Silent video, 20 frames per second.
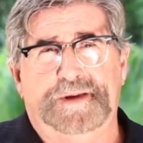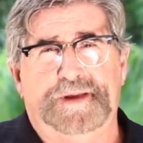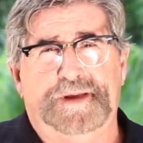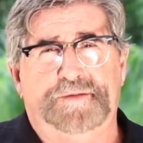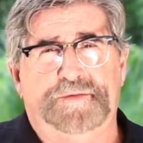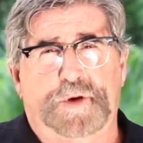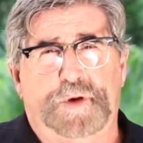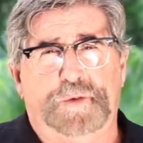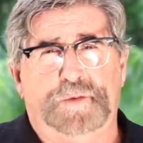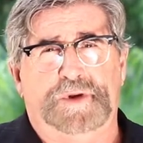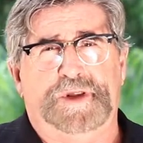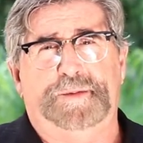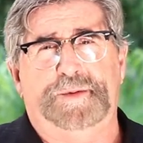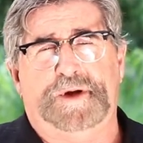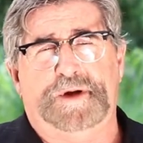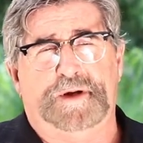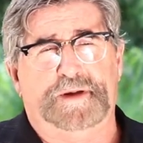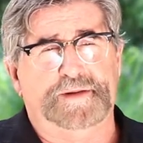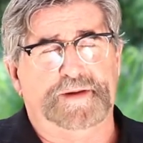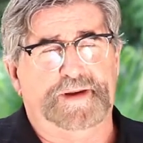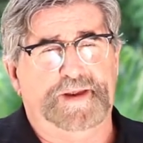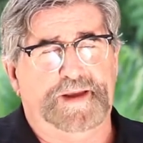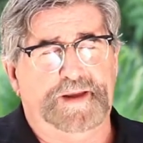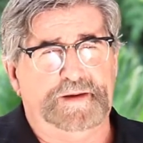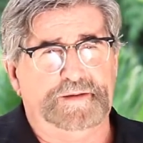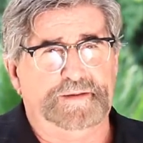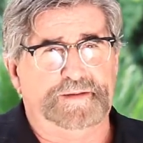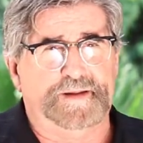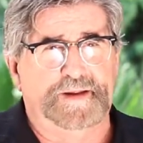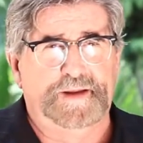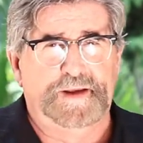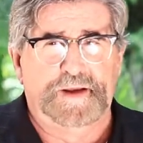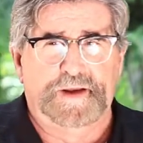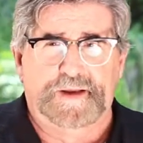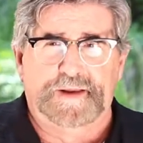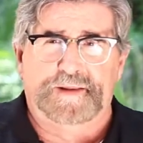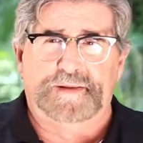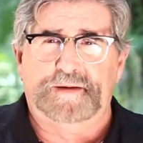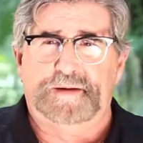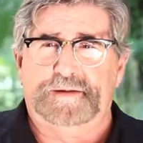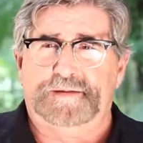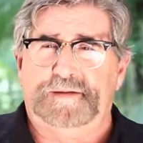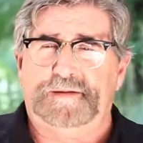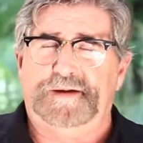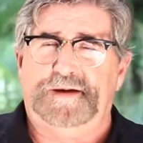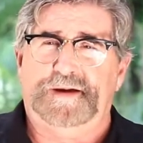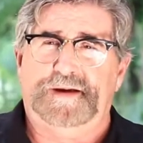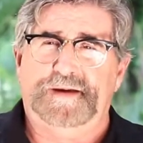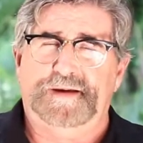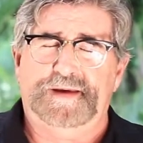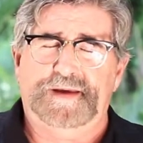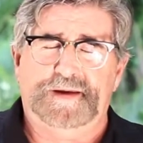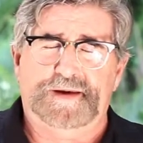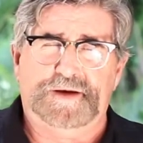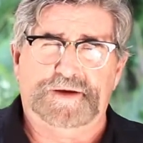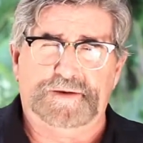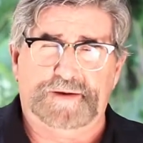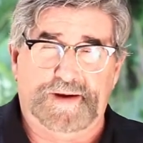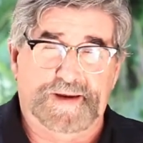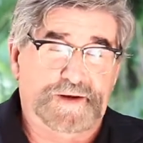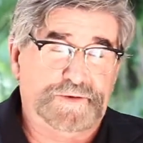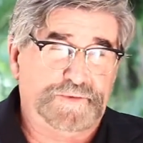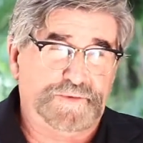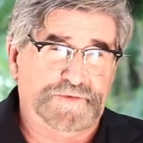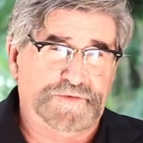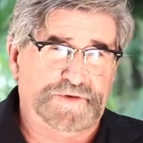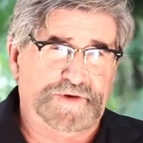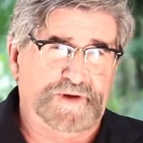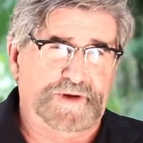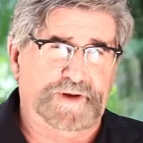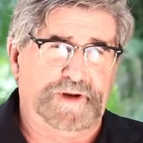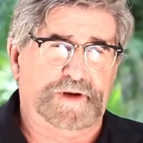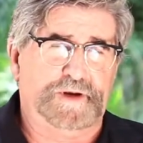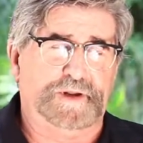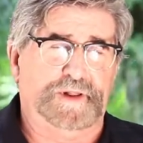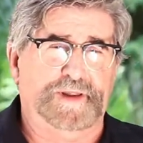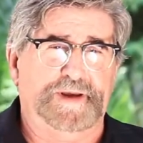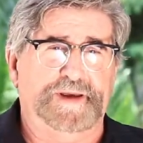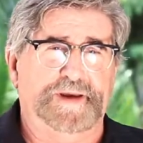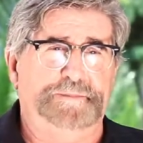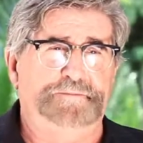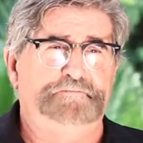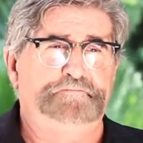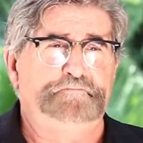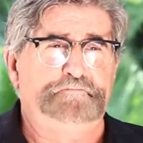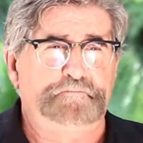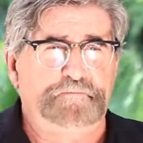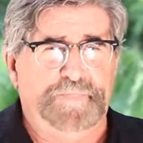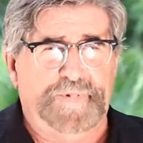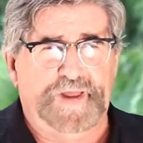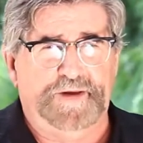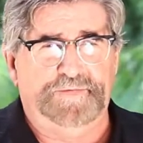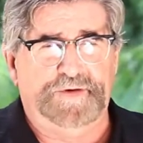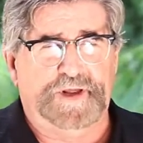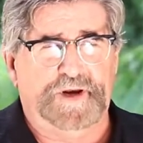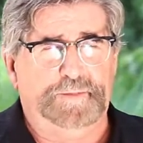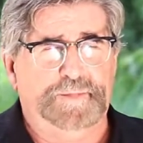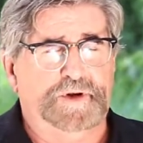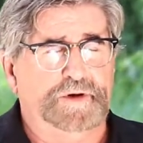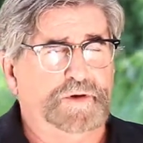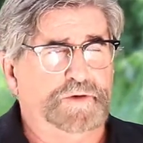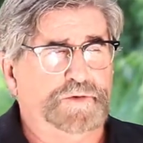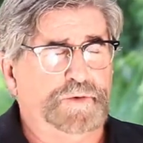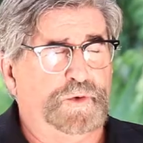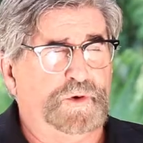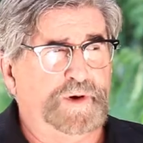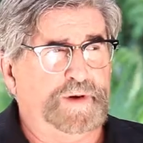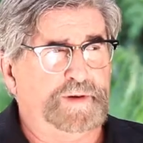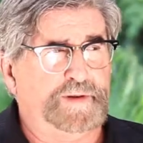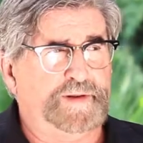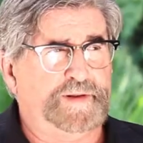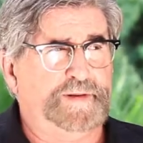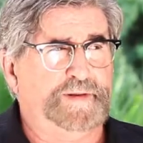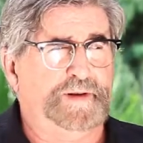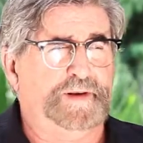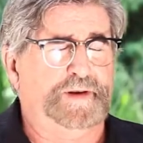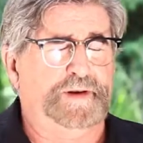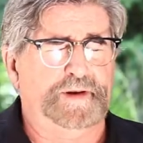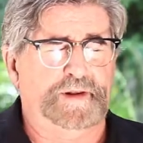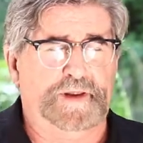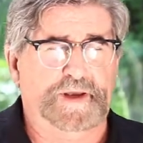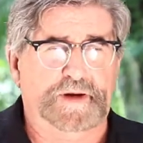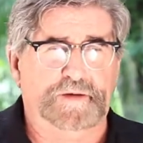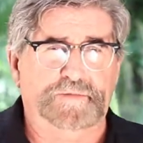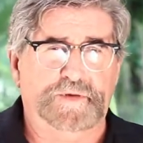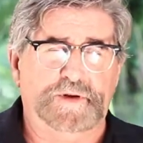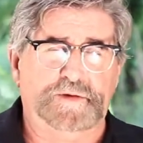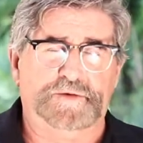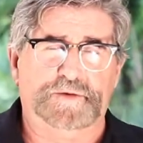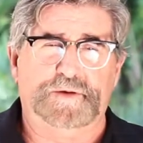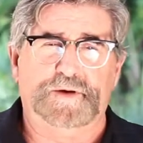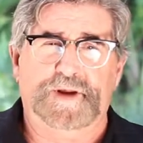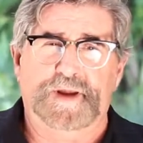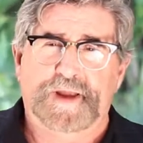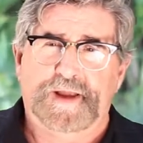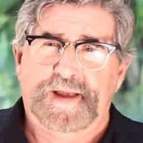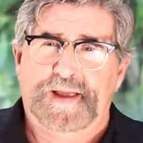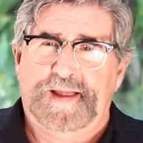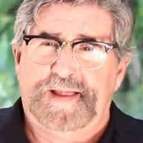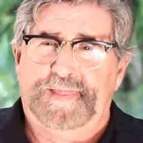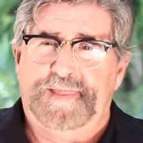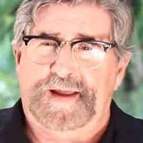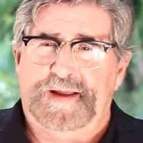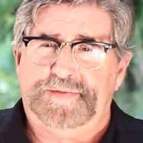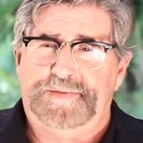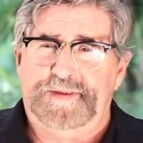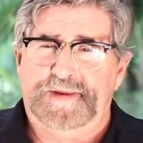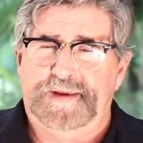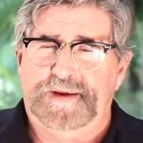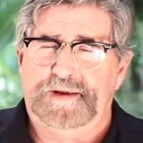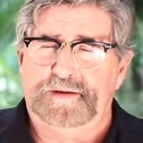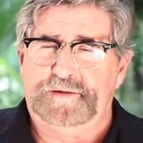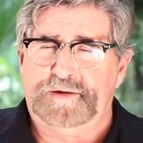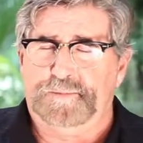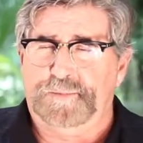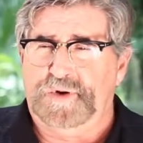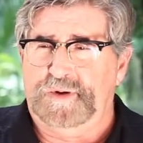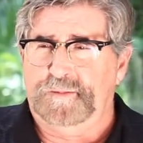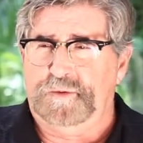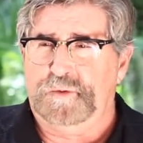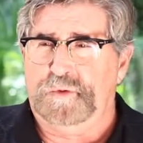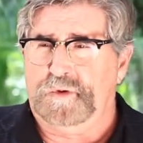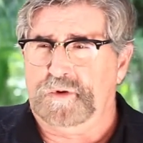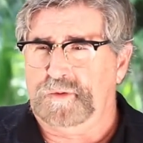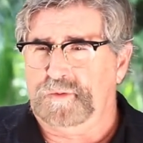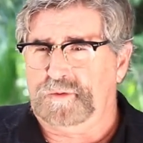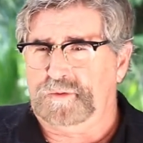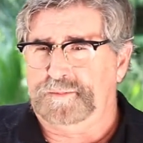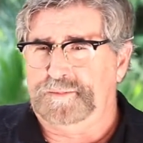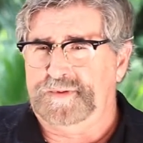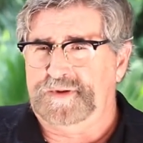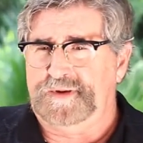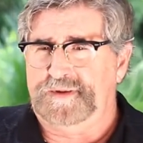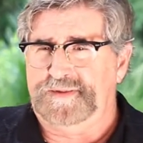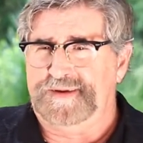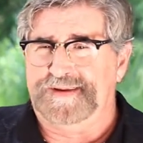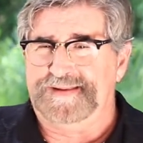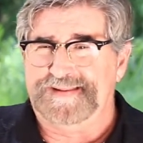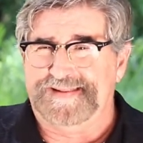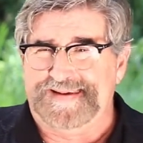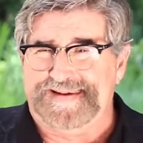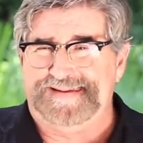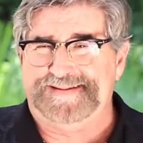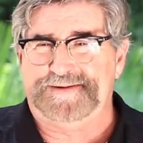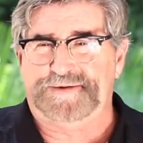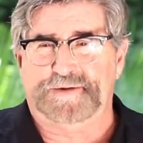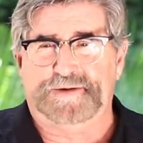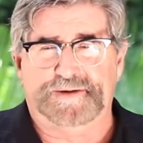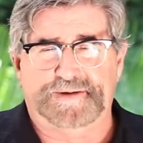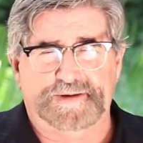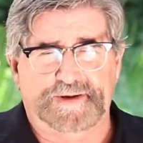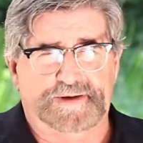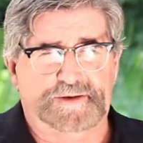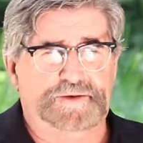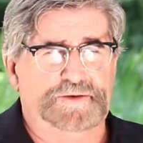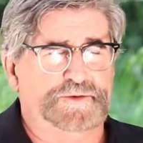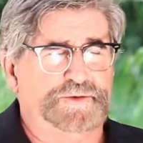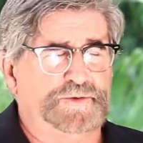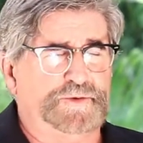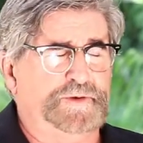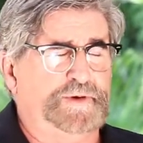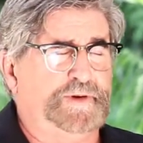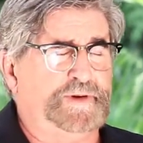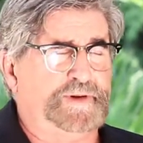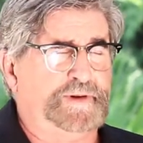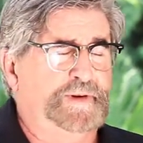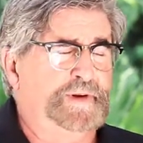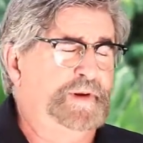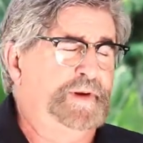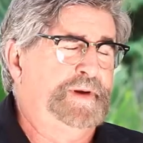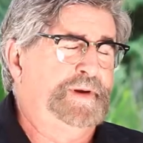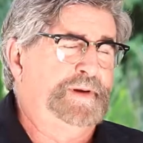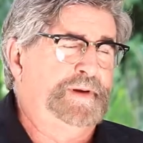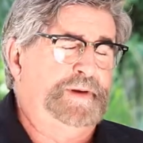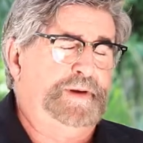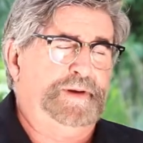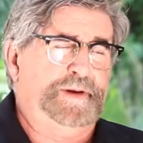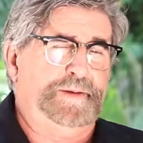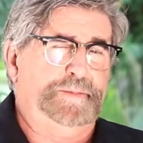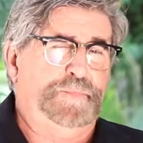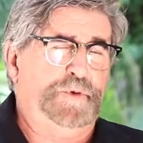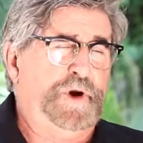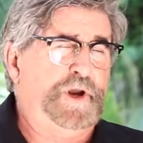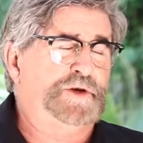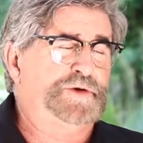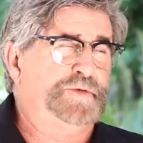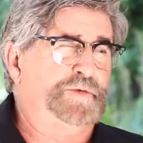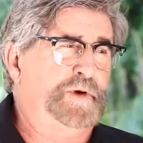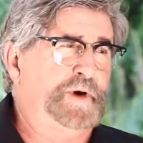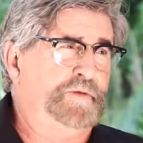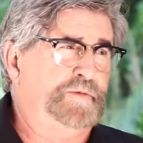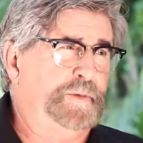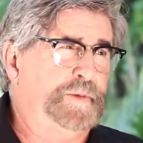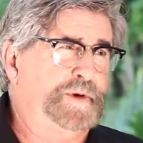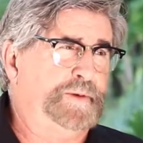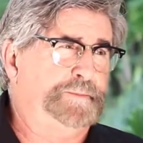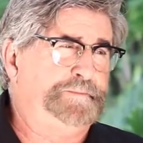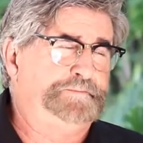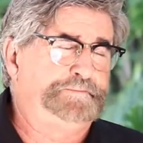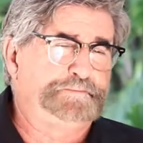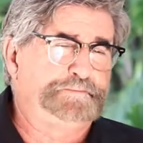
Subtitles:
if only because it has this interesting claim, if not a bit notorious in light of history, that the Supreme Court will be the least dangerous branch of government.